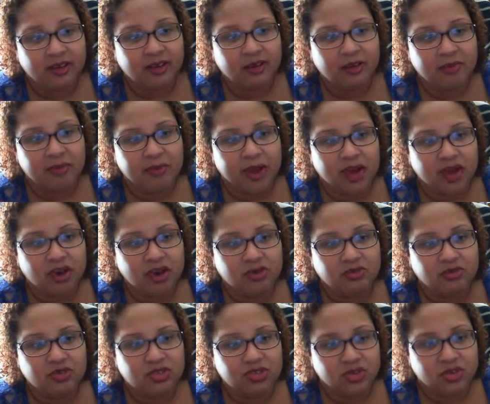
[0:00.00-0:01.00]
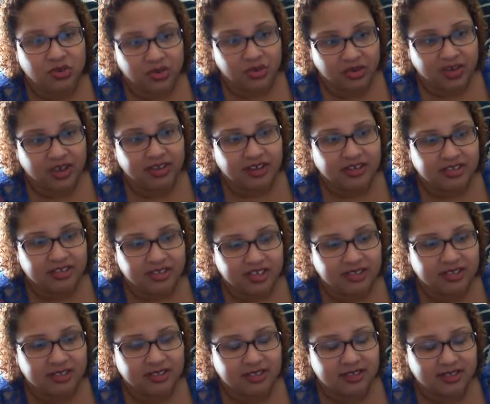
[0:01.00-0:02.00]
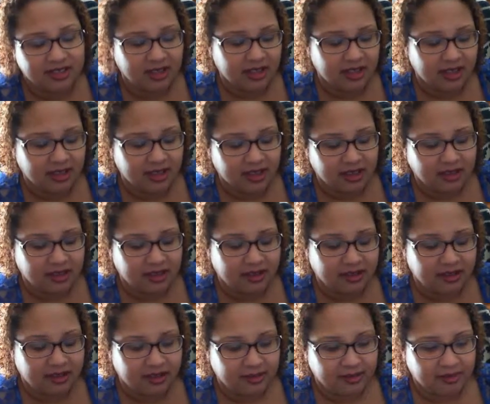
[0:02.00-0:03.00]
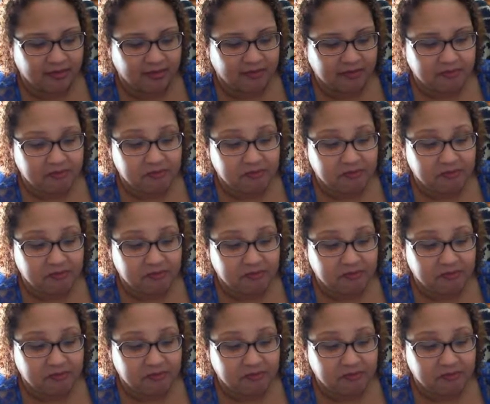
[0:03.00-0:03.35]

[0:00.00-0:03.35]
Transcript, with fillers: about solar energies um,